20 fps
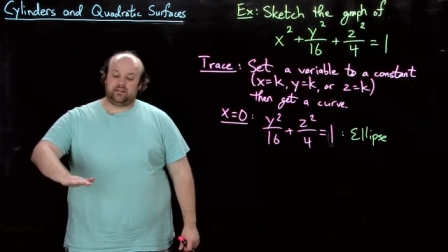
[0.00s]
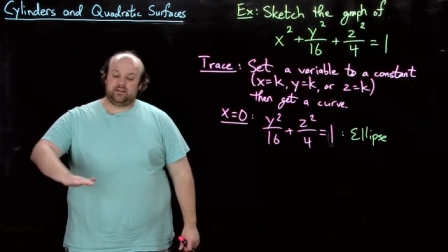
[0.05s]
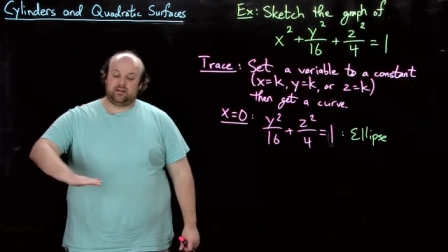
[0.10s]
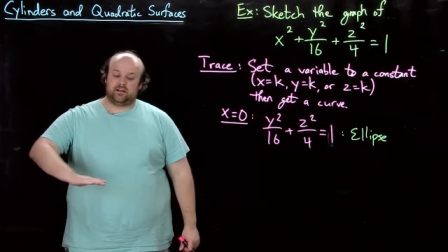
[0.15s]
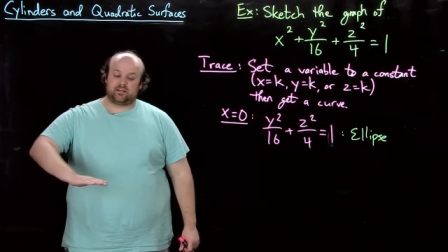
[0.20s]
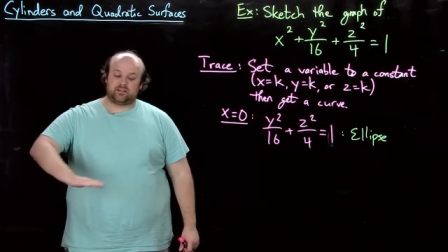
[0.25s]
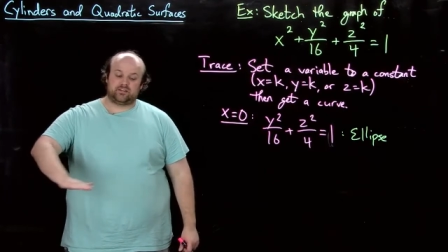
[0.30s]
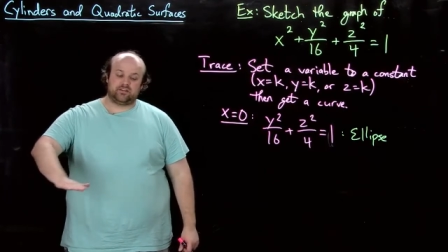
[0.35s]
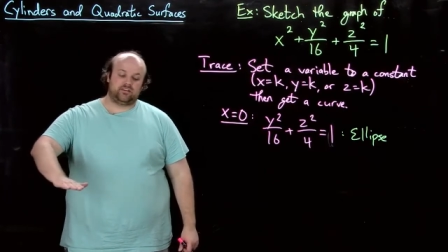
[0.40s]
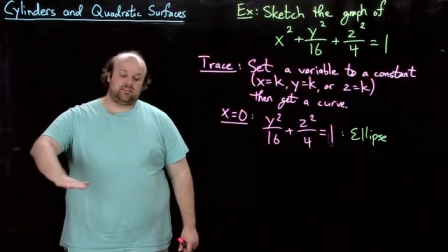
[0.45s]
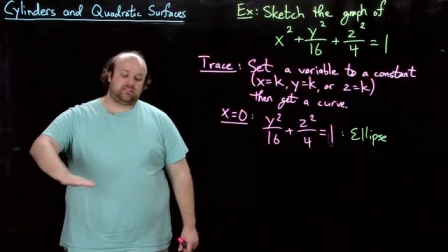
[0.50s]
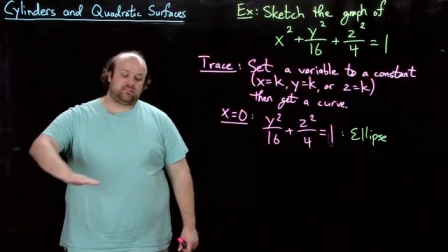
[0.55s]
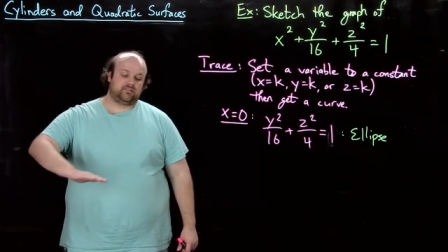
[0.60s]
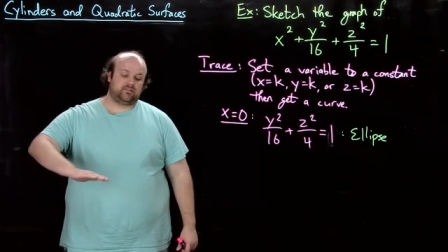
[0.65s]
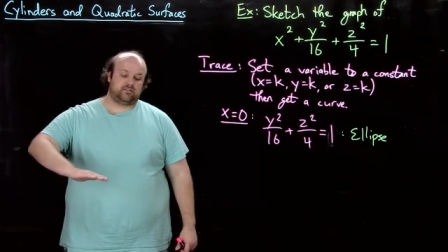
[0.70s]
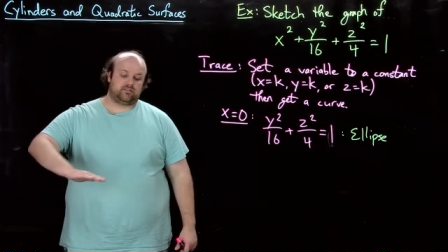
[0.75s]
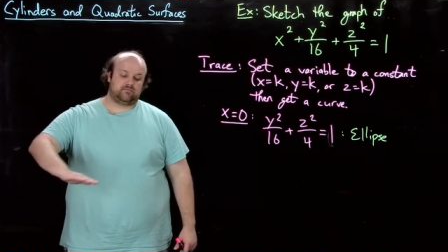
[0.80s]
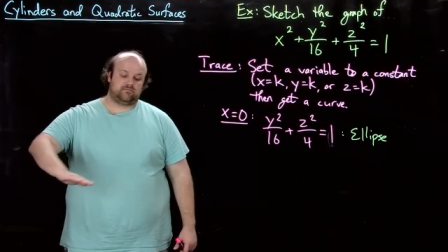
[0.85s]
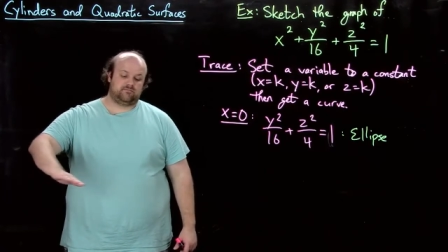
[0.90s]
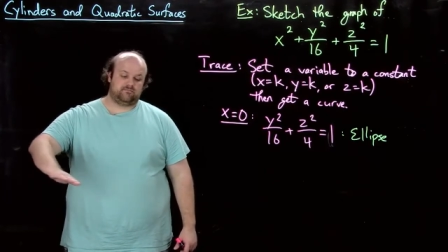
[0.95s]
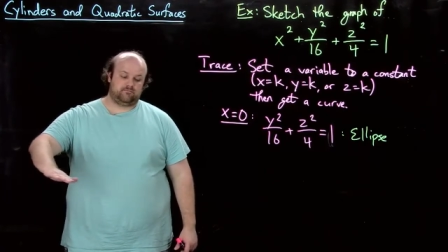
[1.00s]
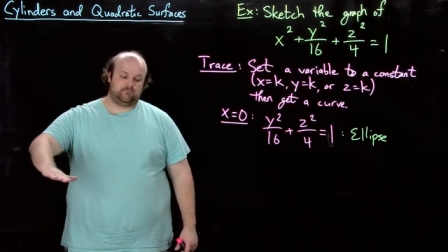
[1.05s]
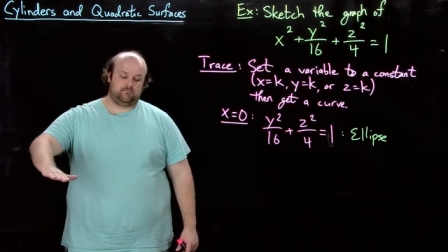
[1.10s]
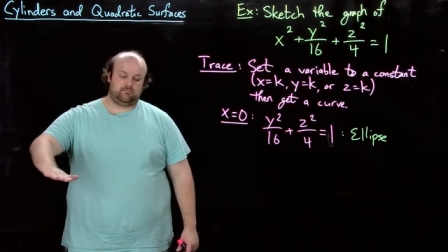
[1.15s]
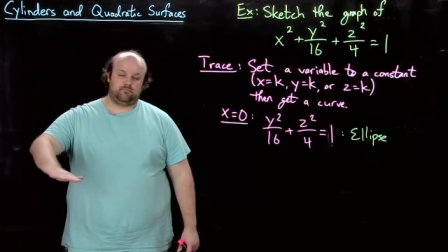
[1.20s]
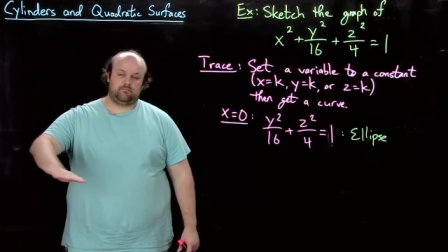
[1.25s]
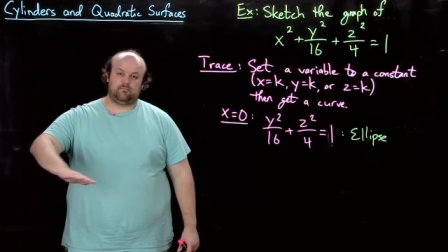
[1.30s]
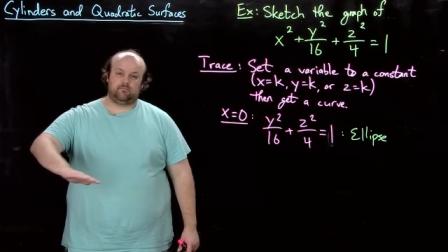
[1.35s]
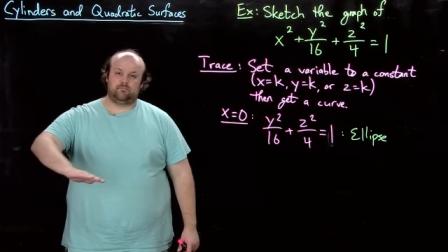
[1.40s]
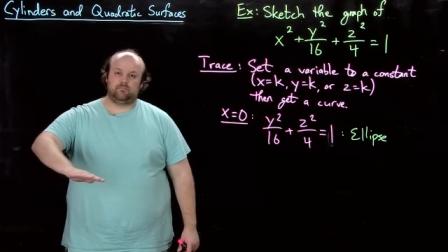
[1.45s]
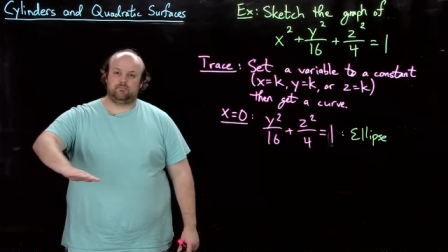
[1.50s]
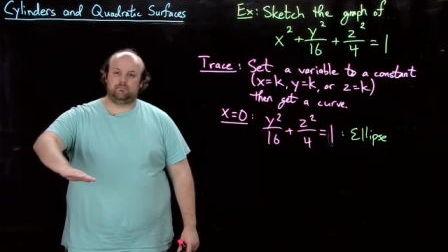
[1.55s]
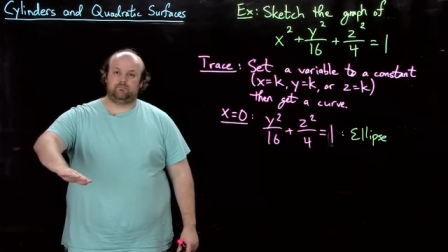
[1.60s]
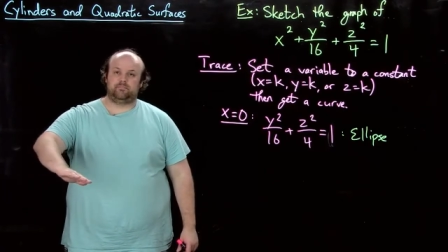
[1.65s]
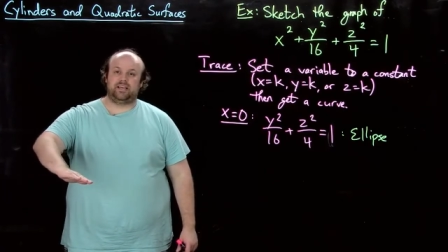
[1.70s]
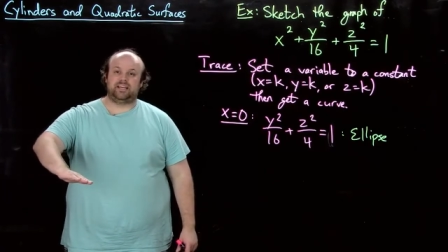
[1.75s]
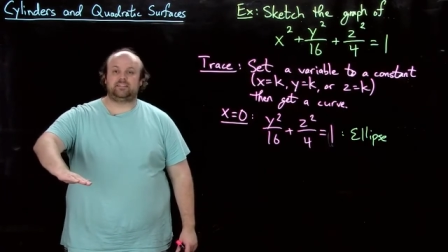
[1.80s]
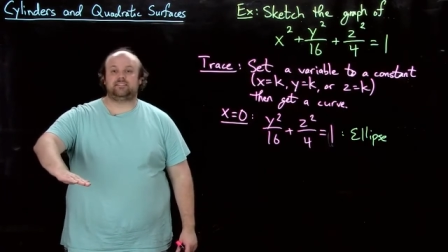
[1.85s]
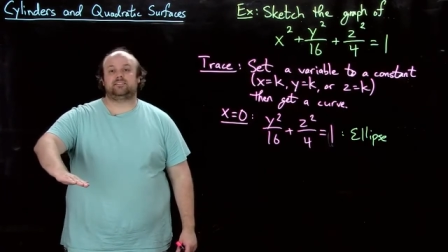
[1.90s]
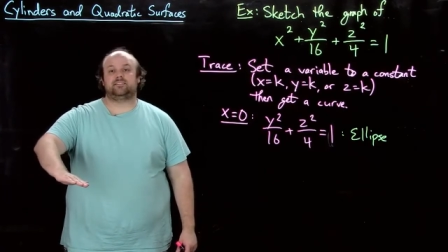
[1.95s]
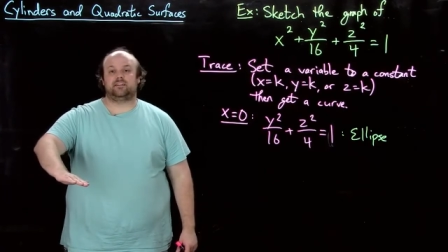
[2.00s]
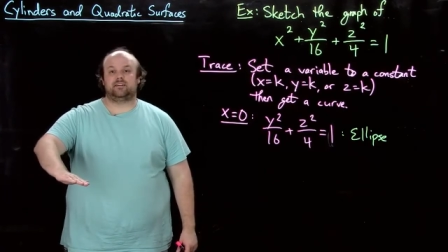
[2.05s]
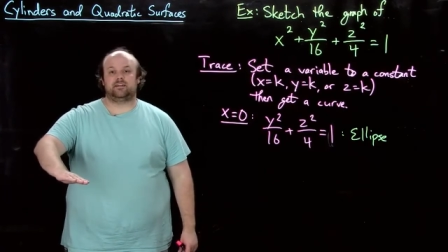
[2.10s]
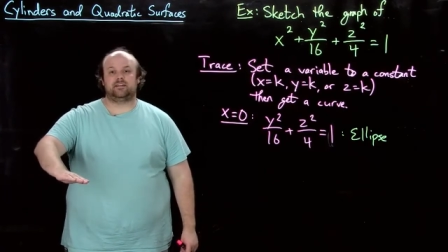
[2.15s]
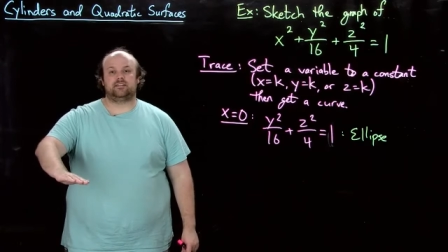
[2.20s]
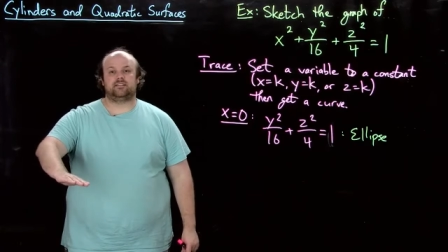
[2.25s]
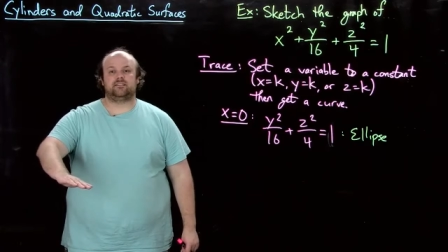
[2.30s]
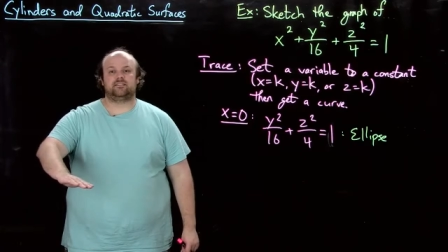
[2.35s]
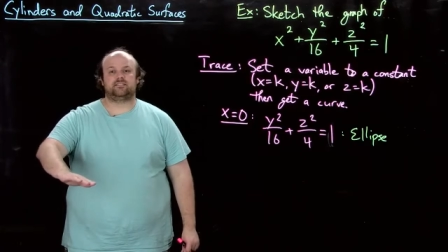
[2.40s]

a good sort of baseline.